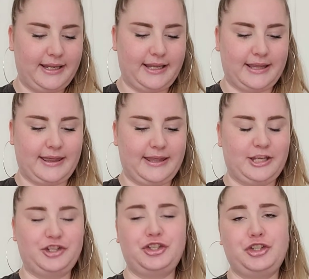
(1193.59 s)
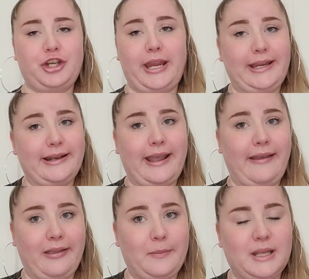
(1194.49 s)
in the shade
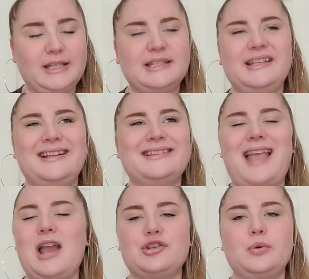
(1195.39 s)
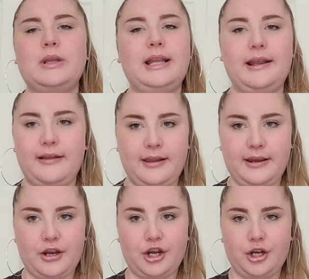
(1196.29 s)
Element, it's actually
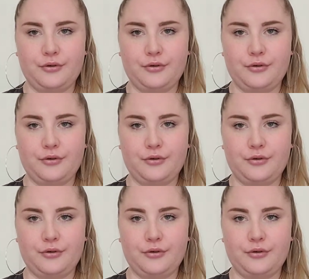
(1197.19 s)
clear.